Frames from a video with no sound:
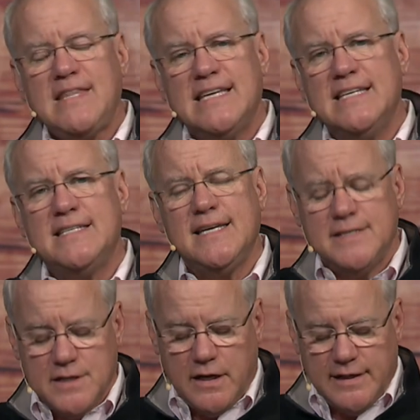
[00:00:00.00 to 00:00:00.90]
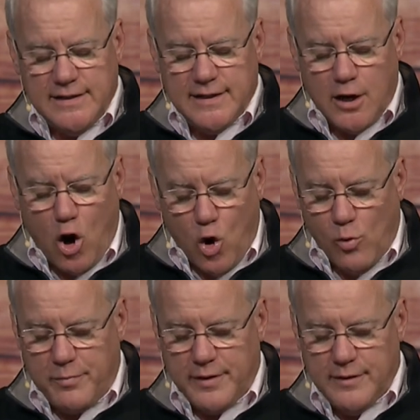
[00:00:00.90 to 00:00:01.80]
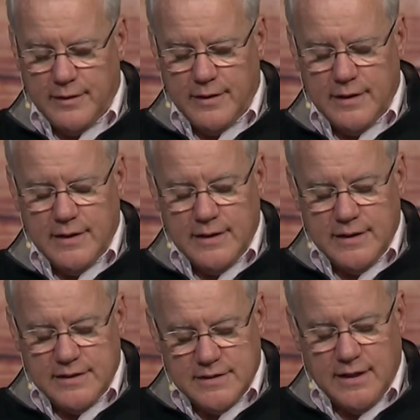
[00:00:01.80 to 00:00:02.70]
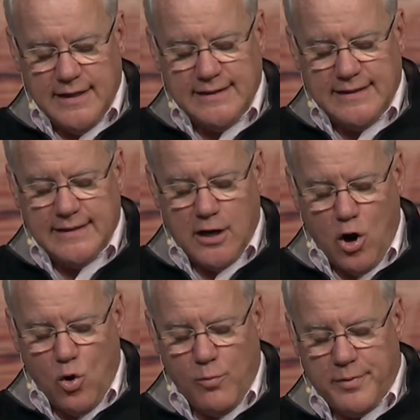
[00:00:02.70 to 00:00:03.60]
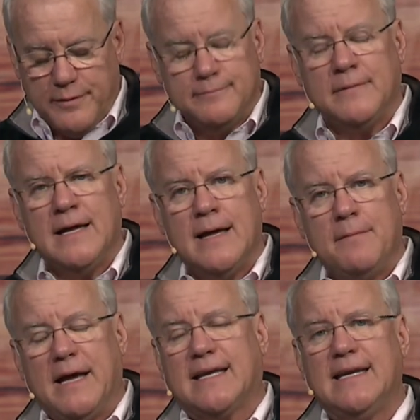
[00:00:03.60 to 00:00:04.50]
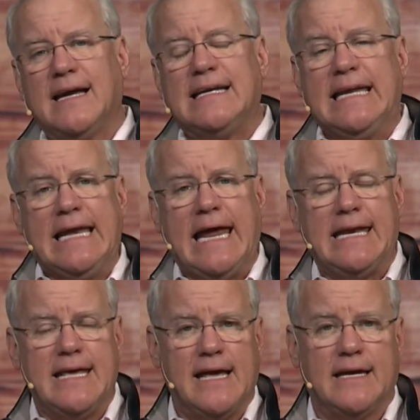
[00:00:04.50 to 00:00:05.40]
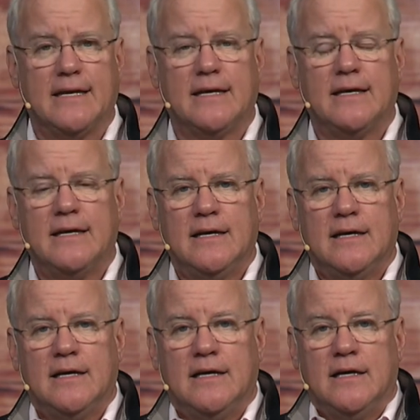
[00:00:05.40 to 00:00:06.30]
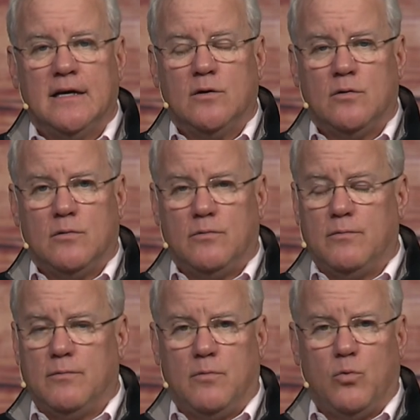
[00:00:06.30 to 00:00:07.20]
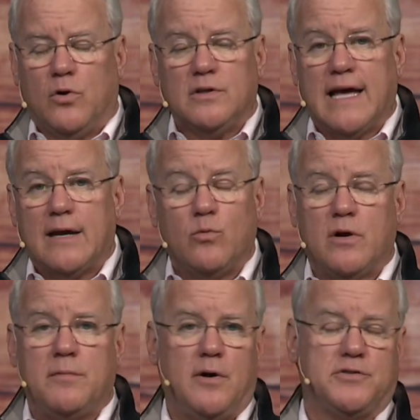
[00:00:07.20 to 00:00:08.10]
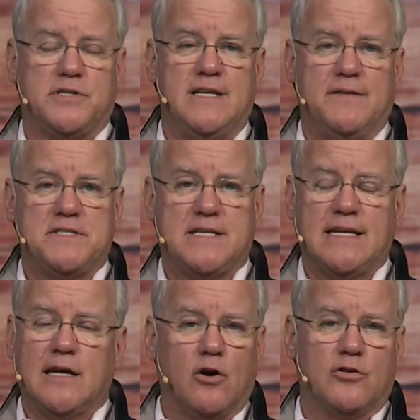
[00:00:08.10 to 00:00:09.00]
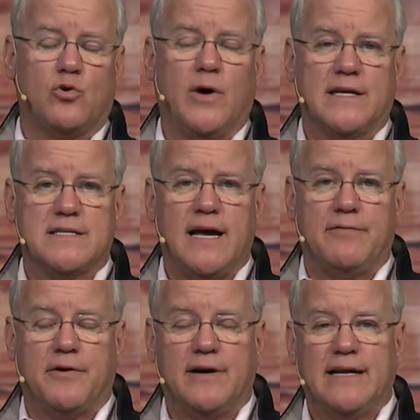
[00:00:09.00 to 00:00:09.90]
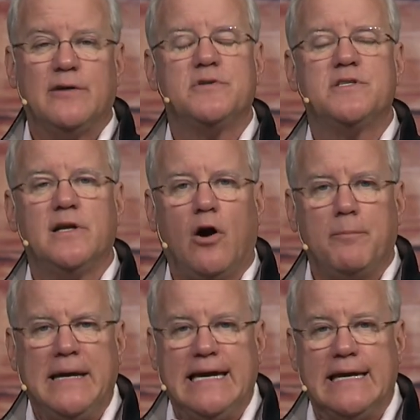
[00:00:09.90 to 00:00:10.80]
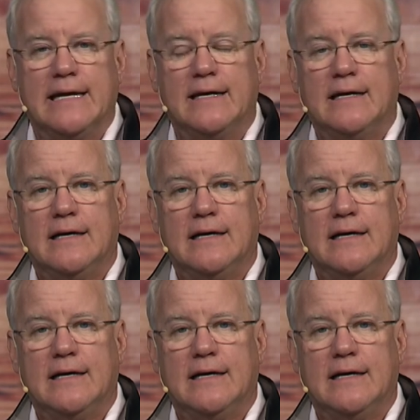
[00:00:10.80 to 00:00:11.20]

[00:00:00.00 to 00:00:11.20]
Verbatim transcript: is his unending hope. His unending hope. Back in 1988, the world had one of the most devastating earthquakes ever. It was in Armenia.